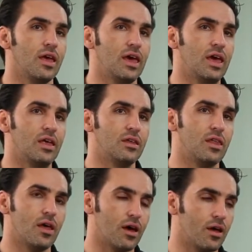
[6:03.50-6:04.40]

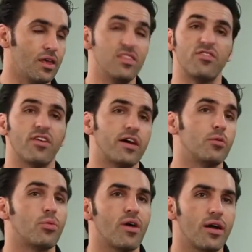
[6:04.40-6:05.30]
in the final
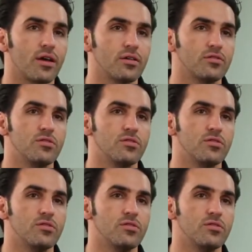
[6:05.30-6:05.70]
product.